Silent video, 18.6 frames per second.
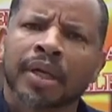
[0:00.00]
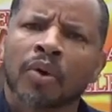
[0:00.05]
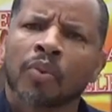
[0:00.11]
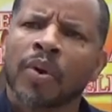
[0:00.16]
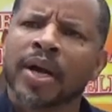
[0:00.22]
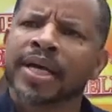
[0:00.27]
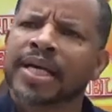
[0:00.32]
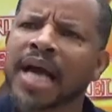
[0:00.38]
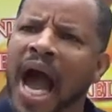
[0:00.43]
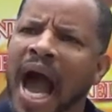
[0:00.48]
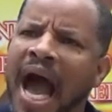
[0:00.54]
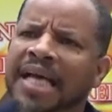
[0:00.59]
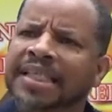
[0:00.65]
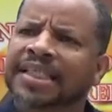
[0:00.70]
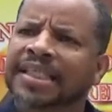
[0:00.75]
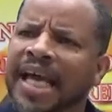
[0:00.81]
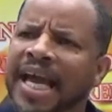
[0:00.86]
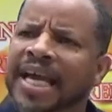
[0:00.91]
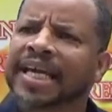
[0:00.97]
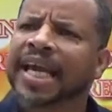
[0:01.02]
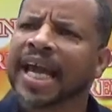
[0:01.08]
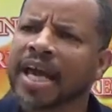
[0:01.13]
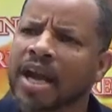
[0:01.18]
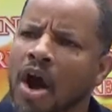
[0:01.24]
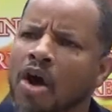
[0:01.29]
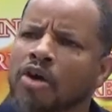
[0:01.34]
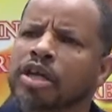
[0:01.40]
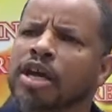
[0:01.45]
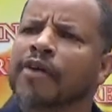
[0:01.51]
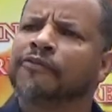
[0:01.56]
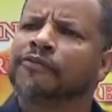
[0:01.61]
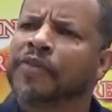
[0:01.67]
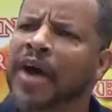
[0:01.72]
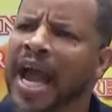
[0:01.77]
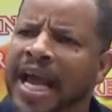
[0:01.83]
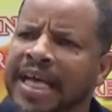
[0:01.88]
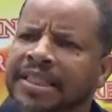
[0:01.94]
When God said, get on your
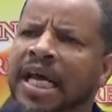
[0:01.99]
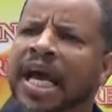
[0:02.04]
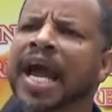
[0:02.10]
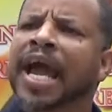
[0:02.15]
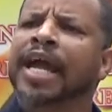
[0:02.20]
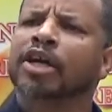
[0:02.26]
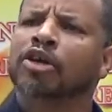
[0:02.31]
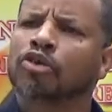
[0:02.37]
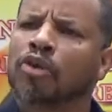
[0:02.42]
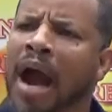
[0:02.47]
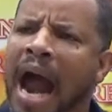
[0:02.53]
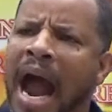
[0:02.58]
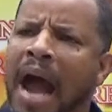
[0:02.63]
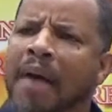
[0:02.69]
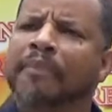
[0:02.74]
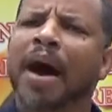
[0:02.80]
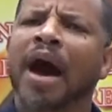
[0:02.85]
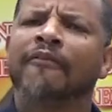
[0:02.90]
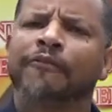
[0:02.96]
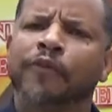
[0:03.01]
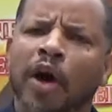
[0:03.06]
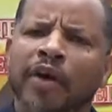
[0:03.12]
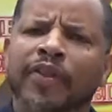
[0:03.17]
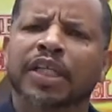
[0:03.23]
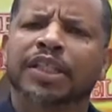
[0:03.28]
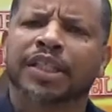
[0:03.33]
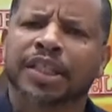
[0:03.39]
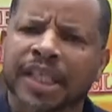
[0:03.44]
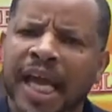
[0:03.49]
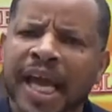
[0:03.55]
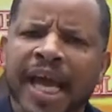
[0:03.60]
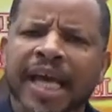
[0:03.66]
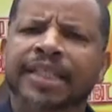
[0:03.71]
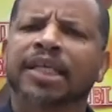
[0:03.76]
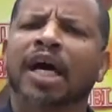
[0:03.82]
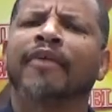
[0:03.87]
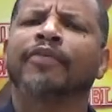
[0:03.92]
face and cry about for the
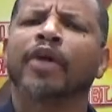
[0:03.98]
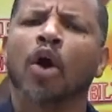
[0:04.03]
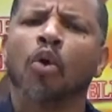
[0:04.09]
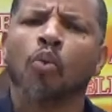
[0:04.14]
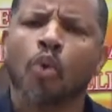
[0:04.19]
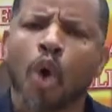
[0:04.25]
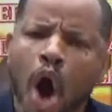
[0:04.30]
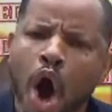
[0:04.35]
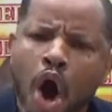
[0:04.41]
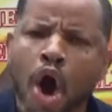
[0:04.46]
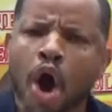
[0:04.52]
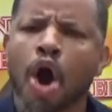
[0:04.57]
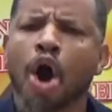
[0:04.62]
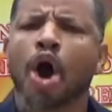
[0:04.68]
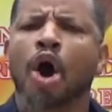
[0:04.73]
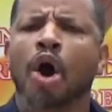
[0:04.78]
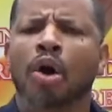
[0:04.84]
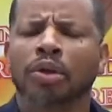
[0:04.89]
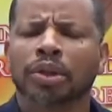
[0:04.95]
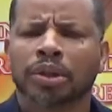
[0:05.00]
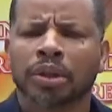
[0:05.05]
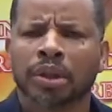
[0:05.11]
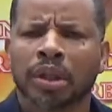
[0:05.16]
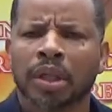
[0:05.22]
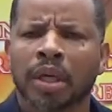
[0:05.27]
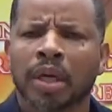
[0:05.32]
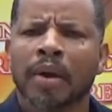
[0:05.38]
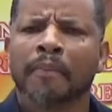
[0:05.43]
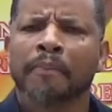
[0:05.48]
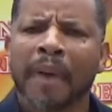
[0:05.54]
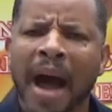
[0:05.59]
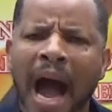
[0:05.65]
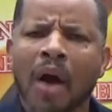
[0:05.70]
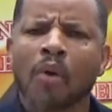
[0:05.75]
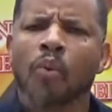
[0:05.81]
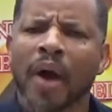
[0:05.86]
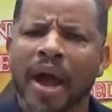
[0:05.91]
sins of the world
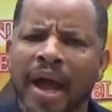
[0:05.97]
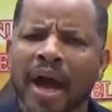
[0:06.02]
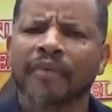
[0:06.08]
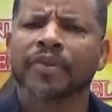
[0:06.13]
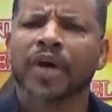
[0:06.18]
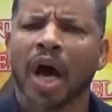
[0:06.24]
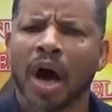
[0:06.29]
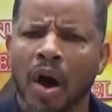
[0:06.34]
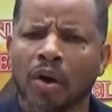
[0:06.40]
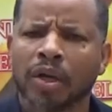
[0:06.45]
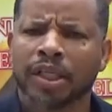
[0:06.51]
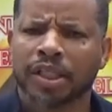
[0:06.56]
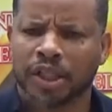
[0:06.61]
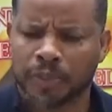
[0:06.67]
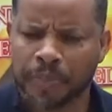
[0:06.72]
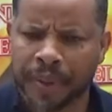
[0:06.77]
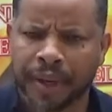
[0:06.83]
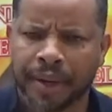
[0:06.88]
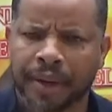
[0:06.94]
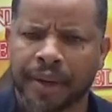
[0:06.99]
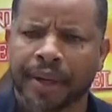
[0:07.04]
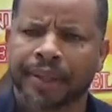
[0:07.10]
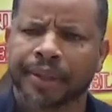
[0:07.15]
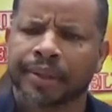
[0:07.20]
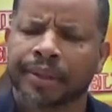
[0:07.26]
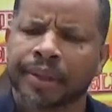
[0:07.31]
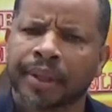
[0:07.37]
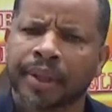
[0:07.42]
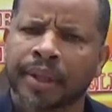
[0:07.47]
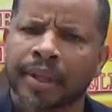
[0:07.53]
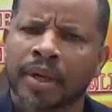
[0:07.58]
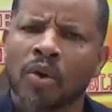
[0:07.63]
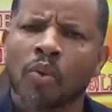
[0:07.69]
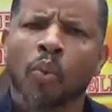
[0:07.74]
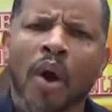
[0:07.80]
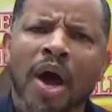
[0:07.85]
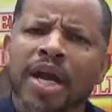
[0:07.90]
by way of the Holy Spirit.
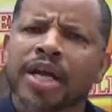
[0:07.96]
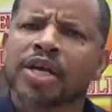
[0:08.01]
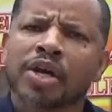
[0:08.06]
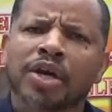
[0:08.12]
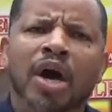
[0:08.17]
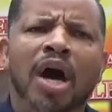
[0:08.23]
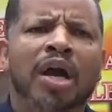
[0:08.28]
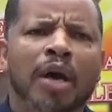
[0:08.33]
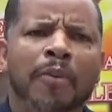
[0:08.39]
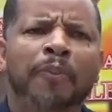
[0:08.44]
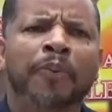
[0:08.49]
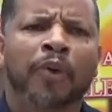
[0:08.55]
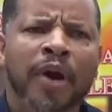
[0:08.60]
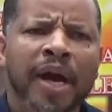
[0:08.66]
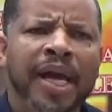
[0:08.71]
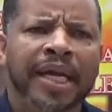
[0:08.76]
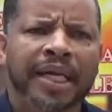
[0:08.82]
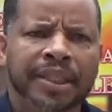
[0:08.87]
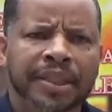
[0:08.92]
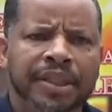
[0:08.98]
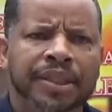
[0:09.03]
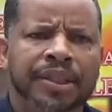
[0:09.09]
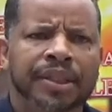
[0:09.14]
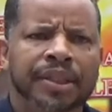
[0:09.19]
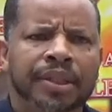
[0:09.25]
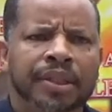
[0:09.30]
What are you going to preach?